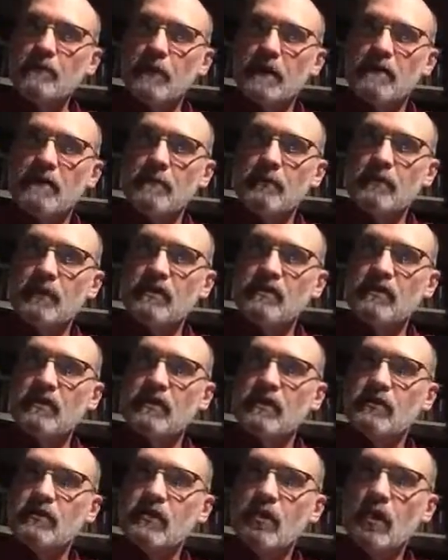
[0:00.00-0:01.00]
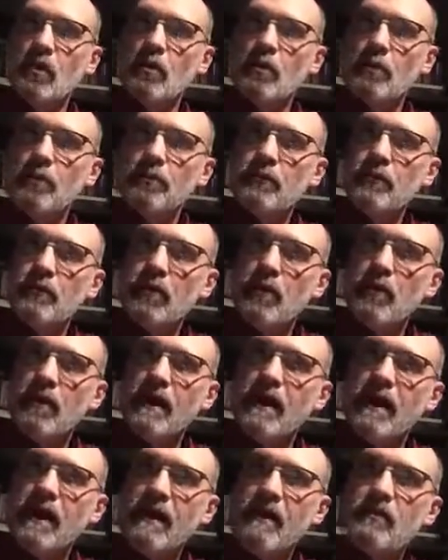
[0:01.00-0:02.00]
by the bridge of the guitar, we'll put our
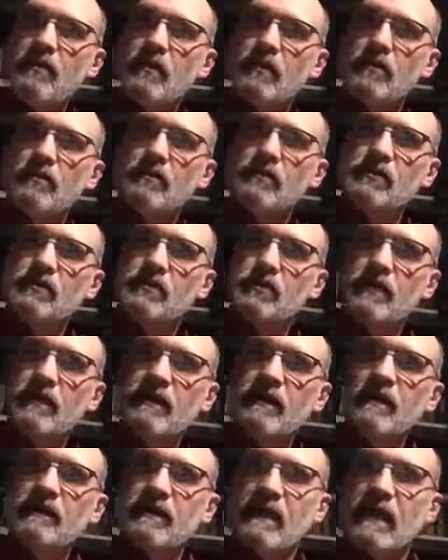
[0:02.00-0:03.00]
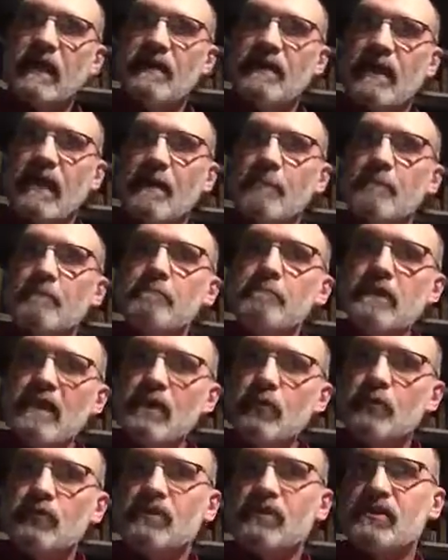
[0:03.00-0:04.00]
hand on the strings, and that
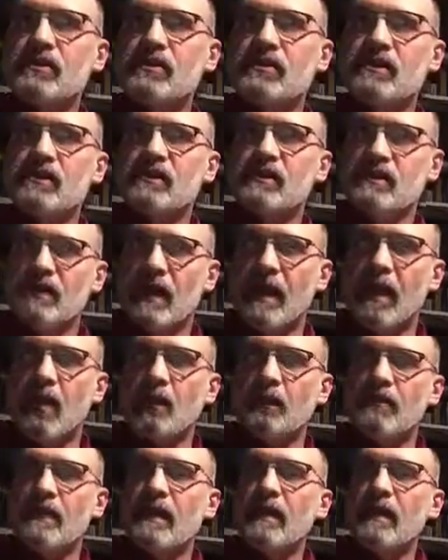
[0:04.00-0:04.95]
mutes the sound,